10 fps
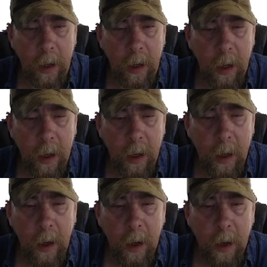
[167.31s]
Next to the
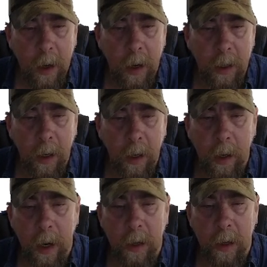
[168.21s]
last.
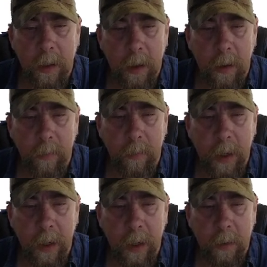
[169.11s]
Affiliate,
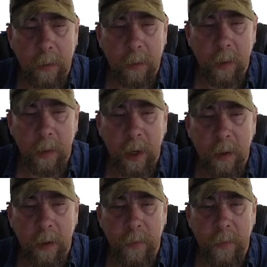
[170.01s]
12-minute affiliate system.